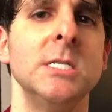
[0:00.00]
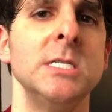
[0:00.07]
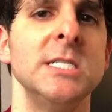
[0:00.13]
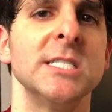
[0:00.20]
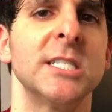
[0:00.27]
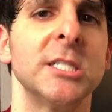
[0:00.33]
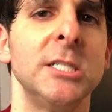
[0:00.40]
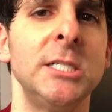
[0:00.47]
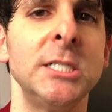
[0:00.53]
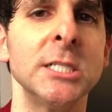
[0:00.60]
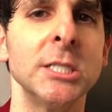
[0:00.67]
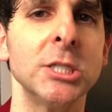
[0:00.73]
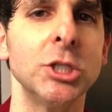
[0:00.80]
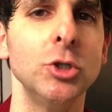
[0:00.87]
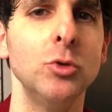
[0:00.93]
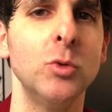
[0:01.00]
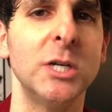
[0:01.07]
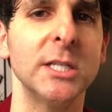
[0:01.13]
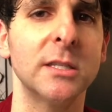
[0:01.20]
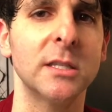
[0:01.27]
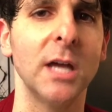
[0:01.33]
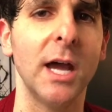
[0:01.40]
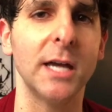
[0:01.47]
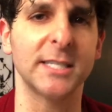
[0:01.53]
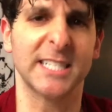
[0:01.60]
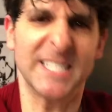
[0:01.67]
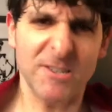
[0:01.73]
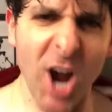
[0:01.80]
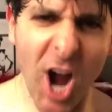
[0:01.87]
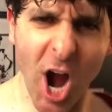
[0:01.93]
As long as you want this.
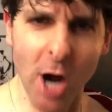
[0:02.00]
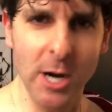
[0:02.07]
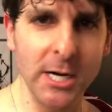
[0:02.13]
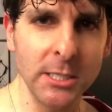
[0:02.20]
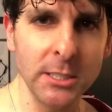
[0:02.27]
Woo!